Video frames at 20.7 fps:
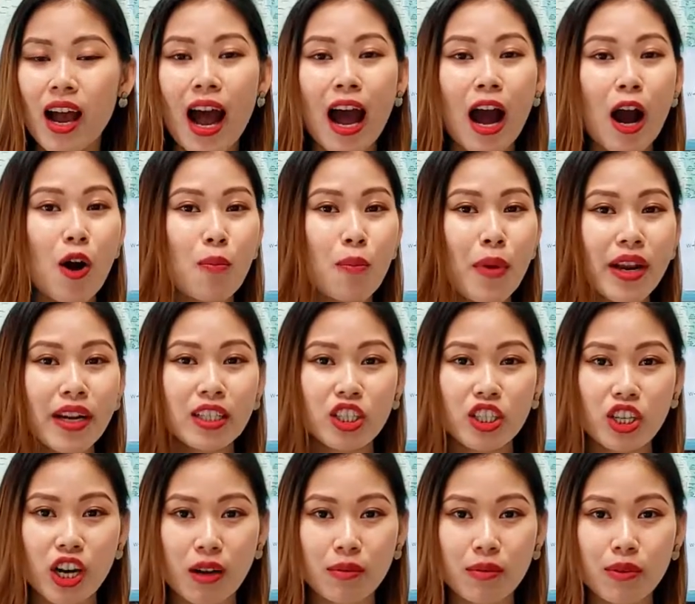how many
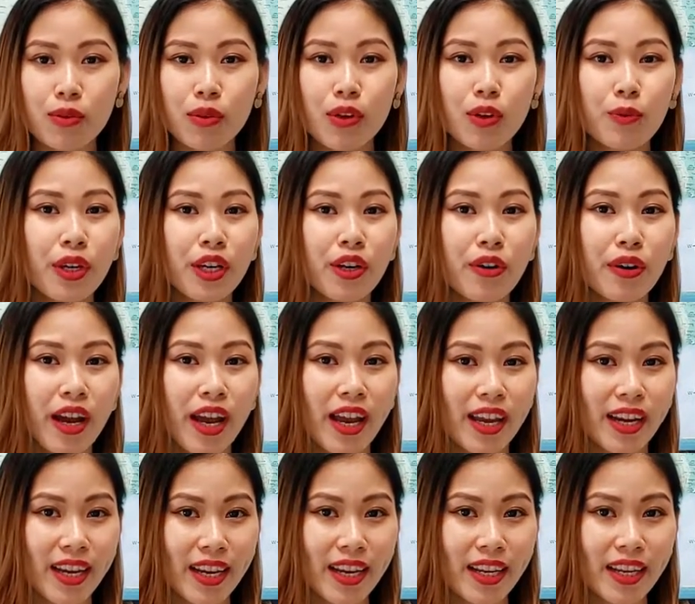jobs will be
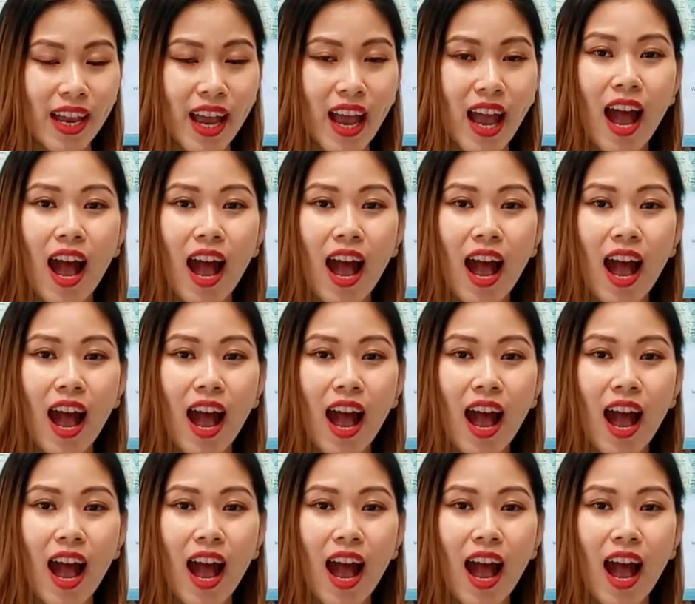created,